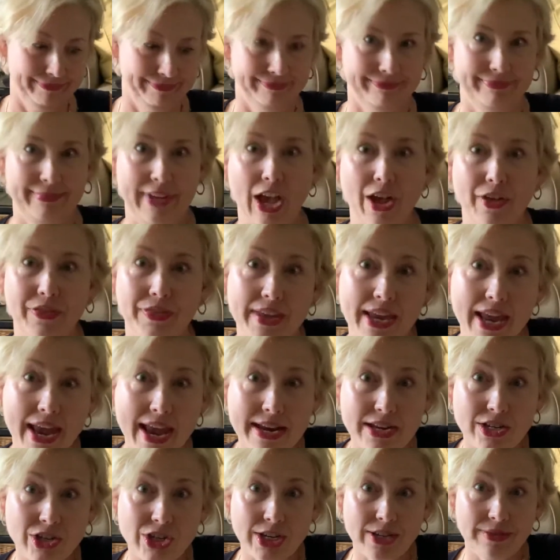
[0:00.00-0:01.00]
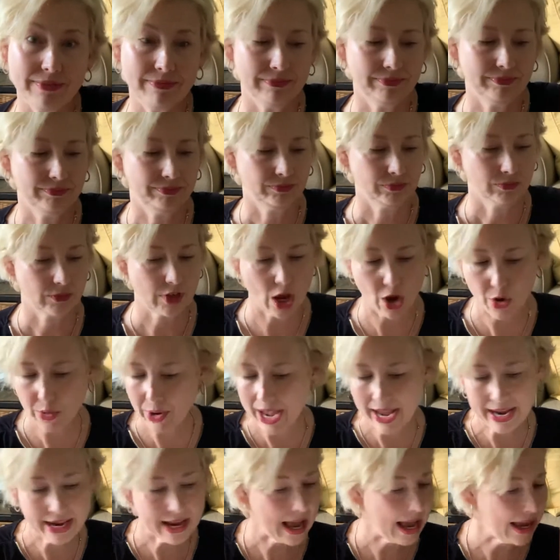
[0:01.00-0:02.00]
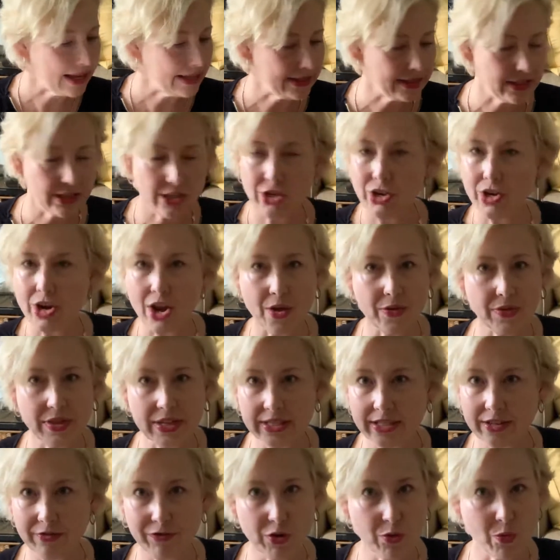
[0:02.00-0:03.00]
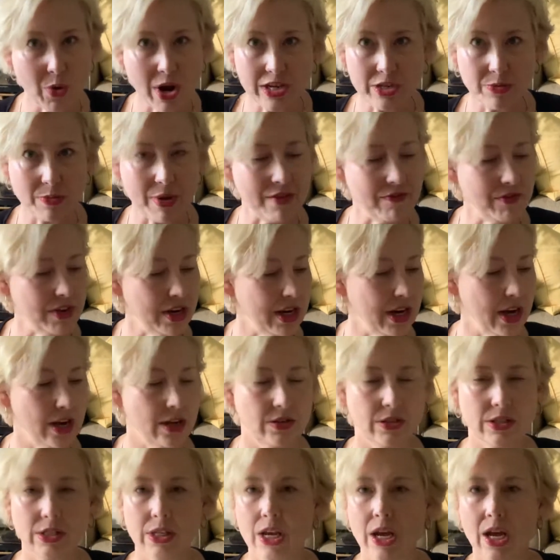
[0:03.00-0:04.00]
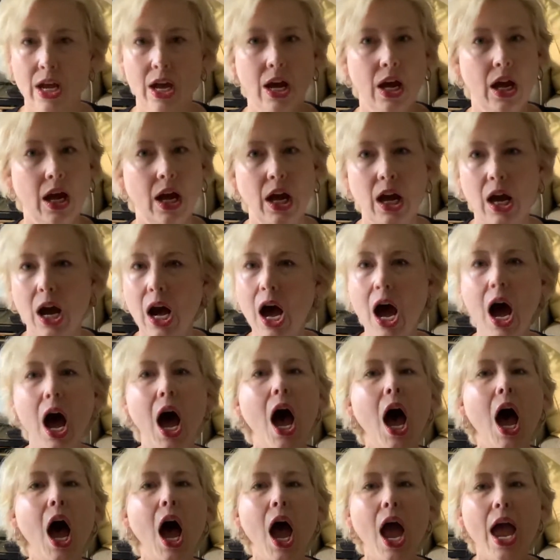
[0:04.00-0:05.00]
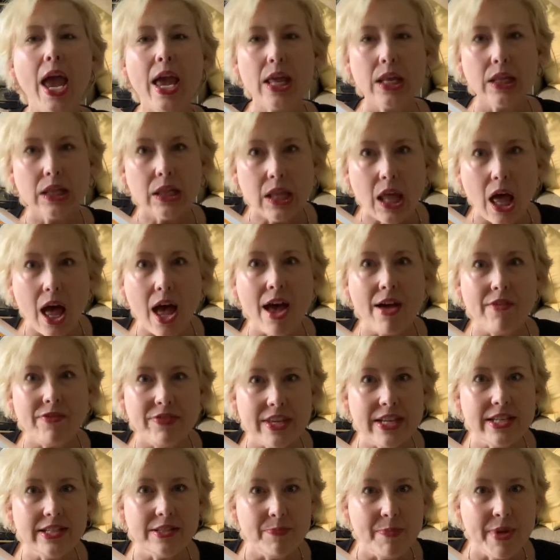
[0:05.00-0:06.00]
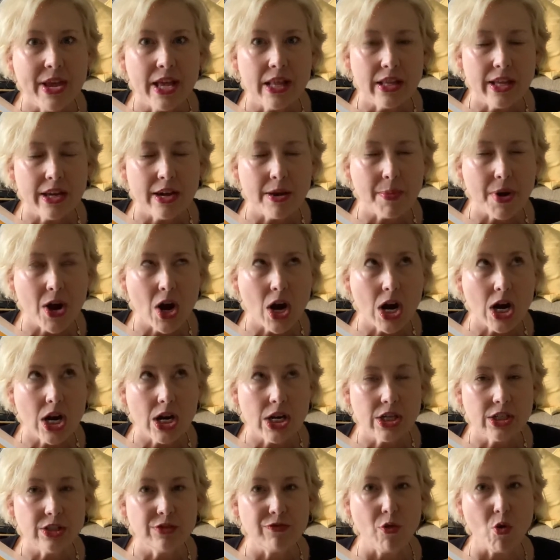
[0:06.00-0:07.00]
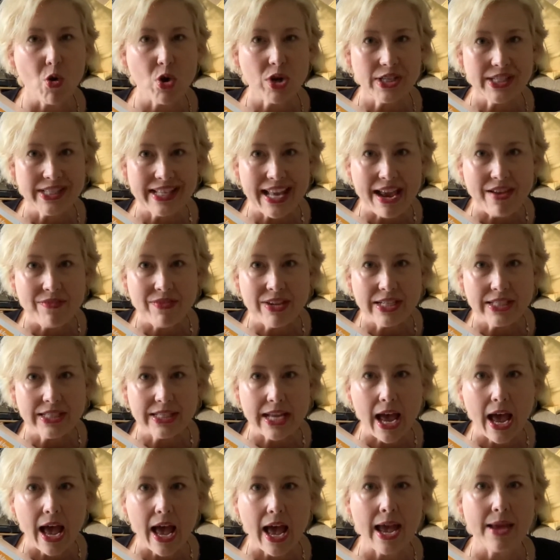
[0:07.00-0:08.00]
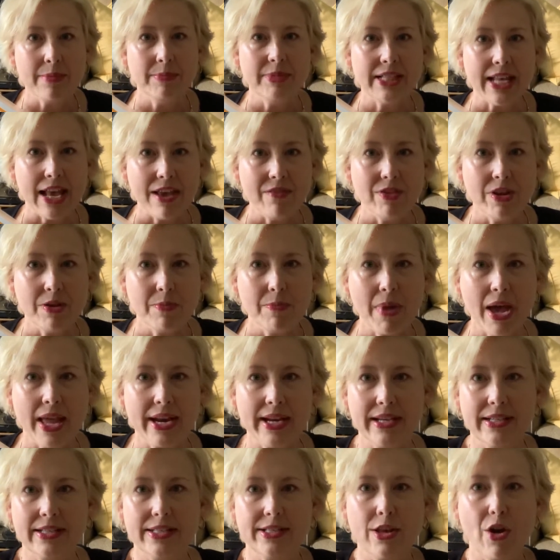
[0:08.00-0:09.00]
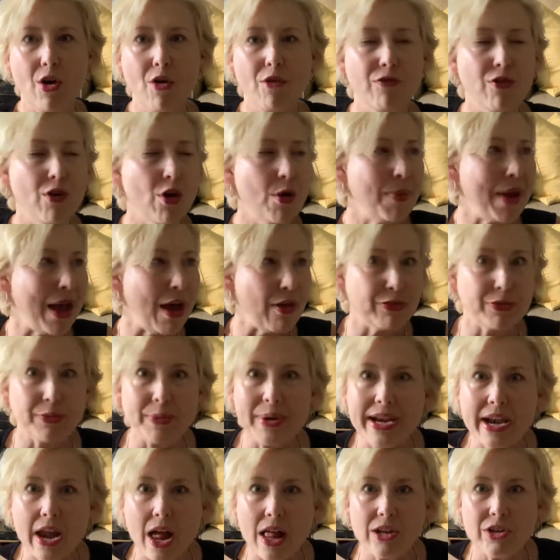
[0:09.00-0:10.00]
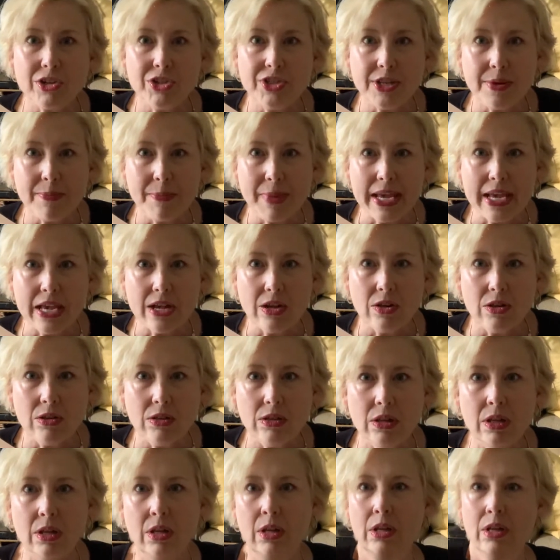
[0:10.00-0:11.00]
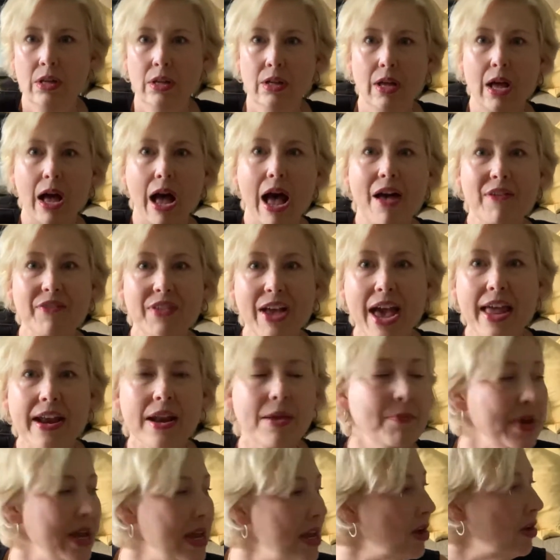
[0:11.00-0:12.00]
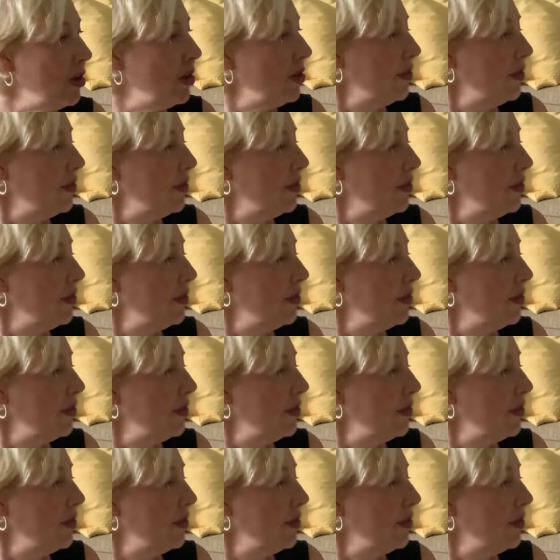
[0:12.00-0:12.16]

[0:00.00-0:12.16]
Healthy aging. Okay, guys, you know this if you watch my videos. I love these meal in a bars for saving time, saving money. So for about $3 a meal, I've got a meal